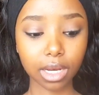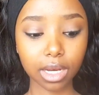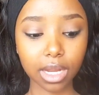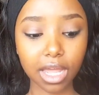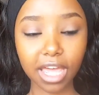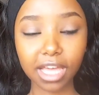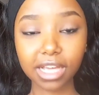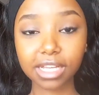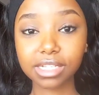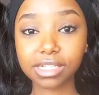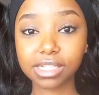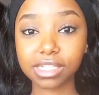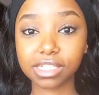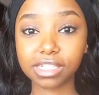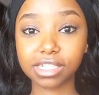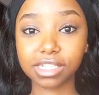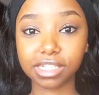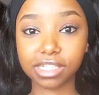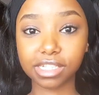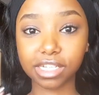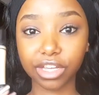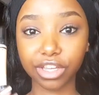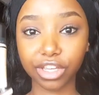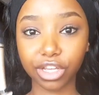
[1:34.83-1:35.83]
Next
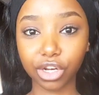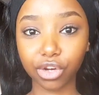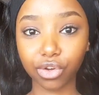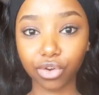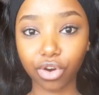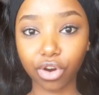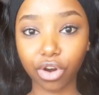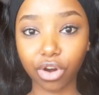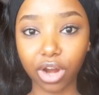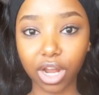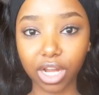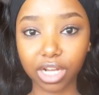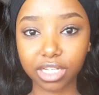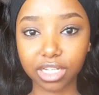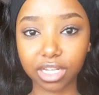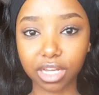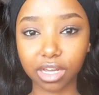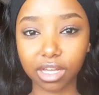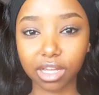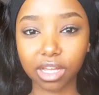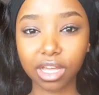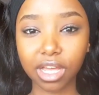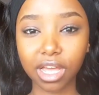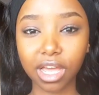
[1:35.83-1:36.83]
is the yellow
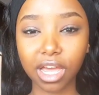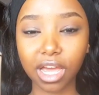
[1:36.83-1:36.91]
corrector.